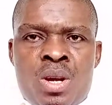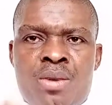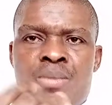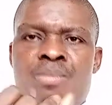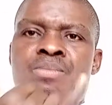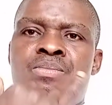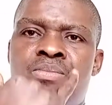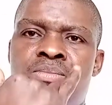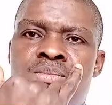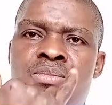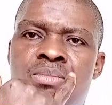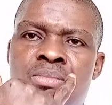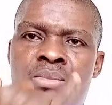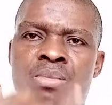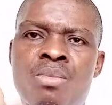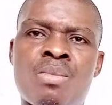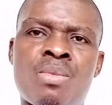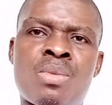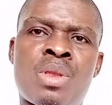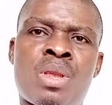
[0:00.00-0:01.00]
Before
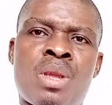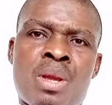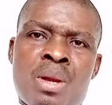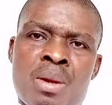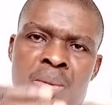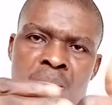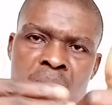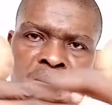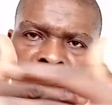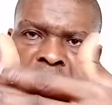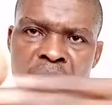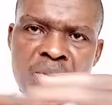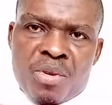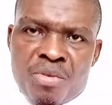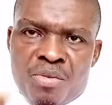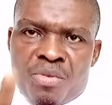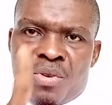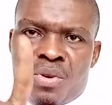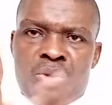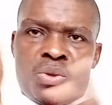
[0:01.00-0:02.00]
beginning the essay,
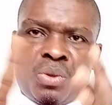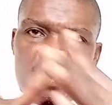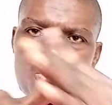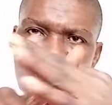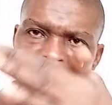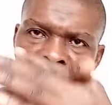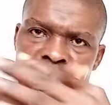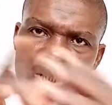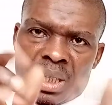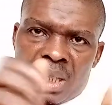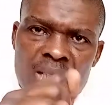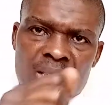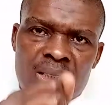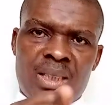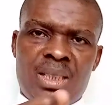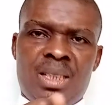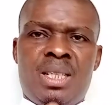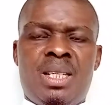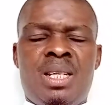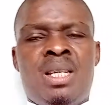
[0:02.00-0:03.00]
organize your
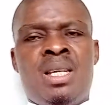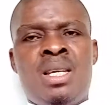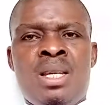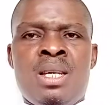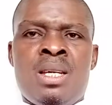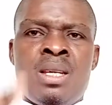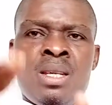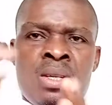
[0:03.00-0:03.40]
thoughts and plot a